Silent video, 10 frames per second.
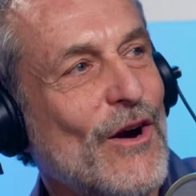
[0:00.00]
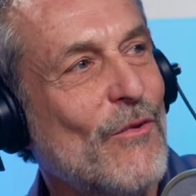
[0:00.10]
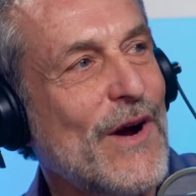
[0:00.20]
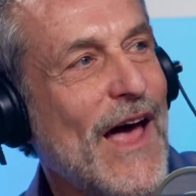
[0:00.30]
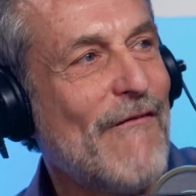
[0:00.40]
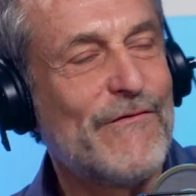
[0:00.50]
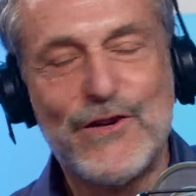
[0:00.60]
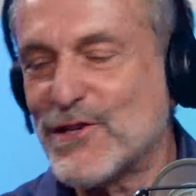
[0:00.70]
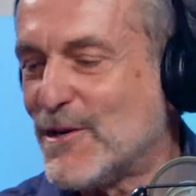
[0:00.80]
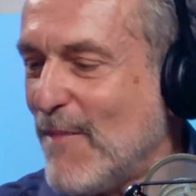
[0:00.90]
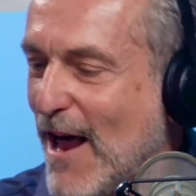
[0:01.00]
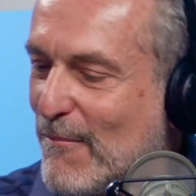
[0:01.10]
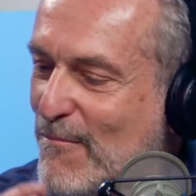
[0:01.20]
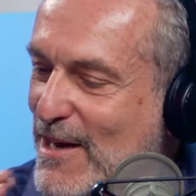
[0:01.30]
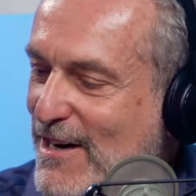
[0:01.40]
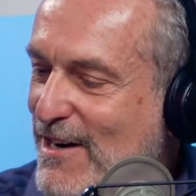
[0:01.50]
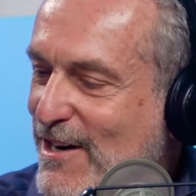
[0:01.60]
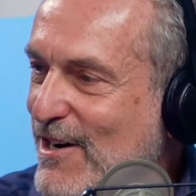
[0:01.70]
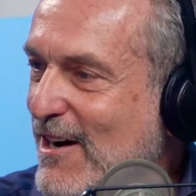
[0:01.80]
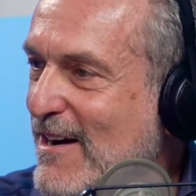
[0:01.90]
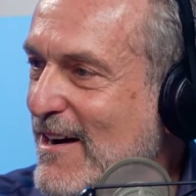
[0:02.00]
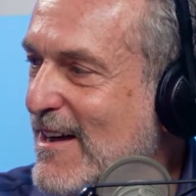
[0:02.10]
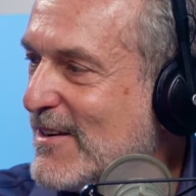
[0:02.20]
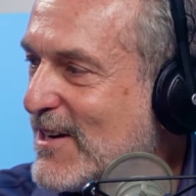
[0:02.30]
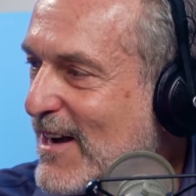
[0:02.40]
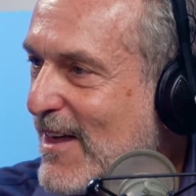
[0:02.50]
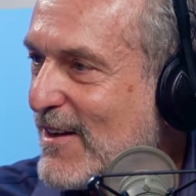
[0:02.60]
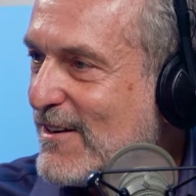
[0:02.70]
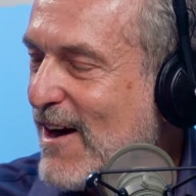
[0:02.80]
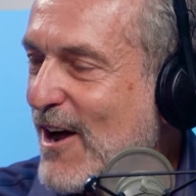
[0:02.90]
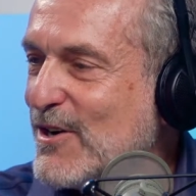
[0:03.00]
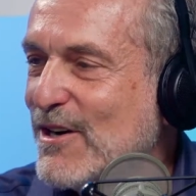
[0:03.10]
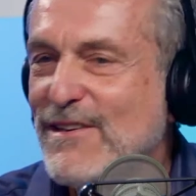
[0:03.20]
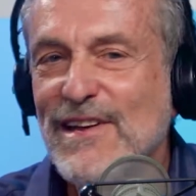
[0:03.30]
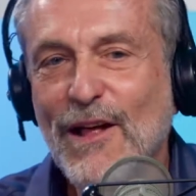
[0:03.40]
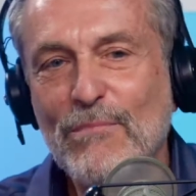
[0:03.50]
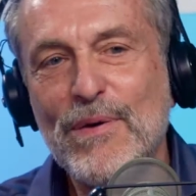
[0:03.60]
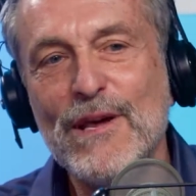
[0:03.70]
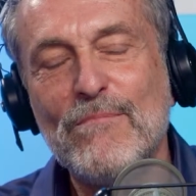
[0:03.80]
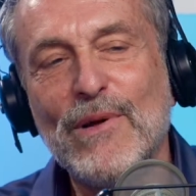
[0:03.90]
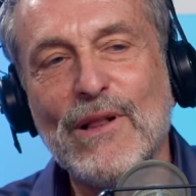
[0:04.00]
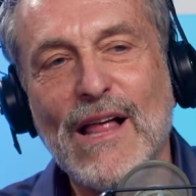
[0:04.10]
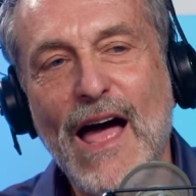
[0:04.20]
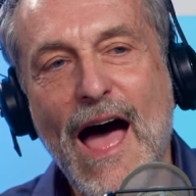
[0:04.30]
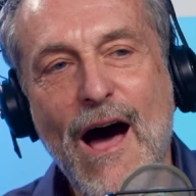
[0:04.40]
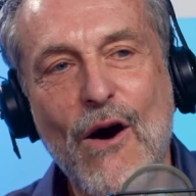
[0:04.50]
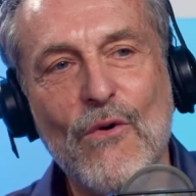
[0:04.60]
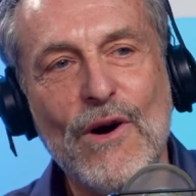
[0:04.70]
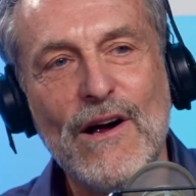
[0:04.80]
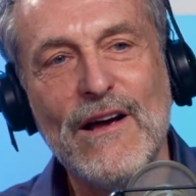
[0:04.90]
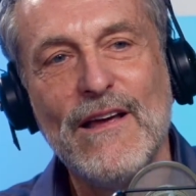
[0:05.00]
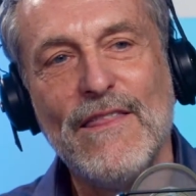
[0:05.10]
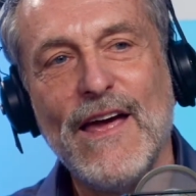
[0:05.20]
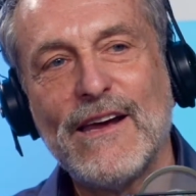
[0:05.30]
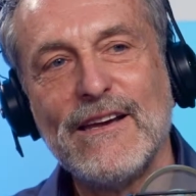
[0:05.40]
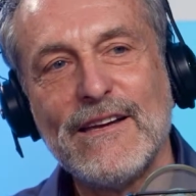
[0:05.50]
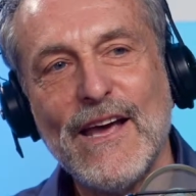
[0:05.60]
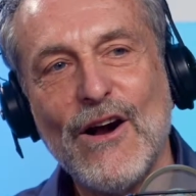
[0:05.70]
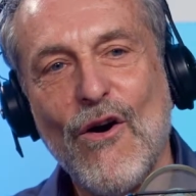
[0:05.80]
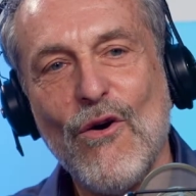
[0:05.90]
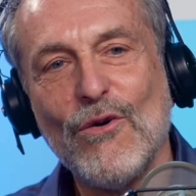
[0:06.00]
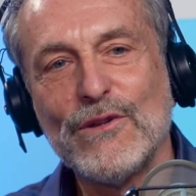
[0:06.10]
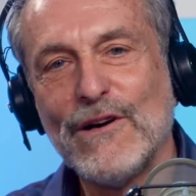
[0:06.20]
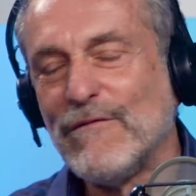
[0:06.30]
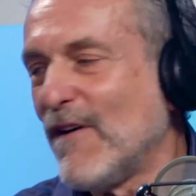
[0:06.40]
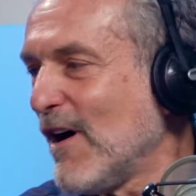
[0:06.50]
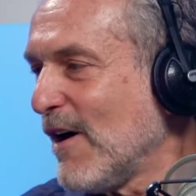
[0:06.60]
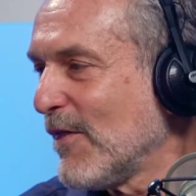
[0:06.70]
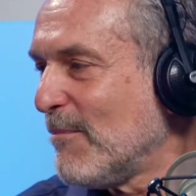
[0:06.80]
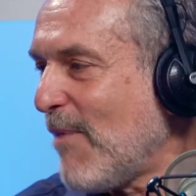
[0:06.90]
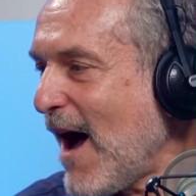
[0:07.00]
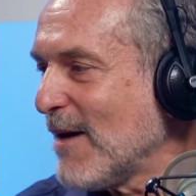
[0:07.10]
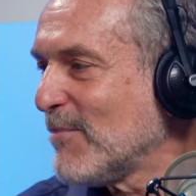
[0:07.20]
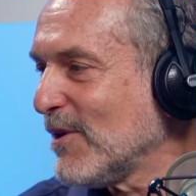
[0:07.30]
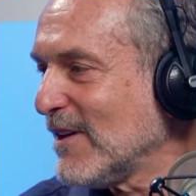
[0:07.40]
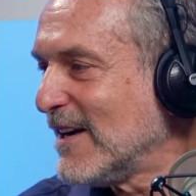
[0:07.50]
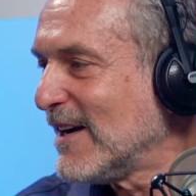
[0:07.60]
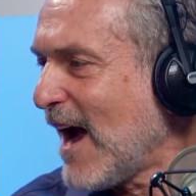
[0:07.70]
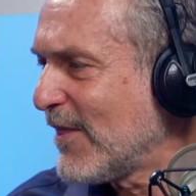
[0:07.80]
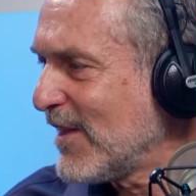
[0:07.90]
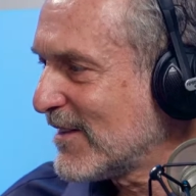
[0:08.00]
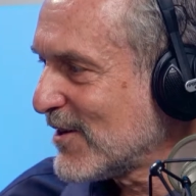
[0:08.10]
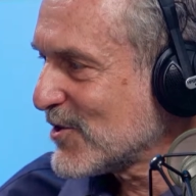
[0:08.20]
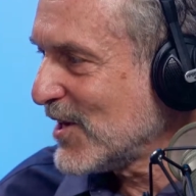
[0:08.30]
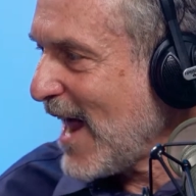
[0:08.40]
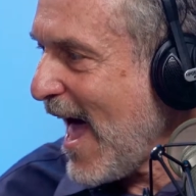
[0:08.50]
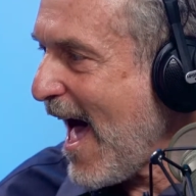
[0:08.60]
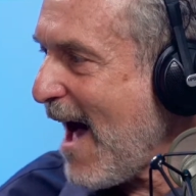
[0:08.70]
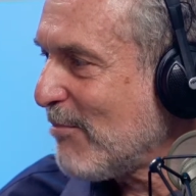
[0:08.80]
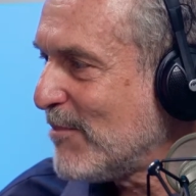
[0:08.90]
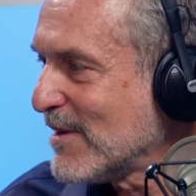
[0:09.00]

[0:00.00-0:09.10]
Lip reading: We have just about a minute here together, Danya. Tell people how they can get a hold of the Bible, and I think there's an app.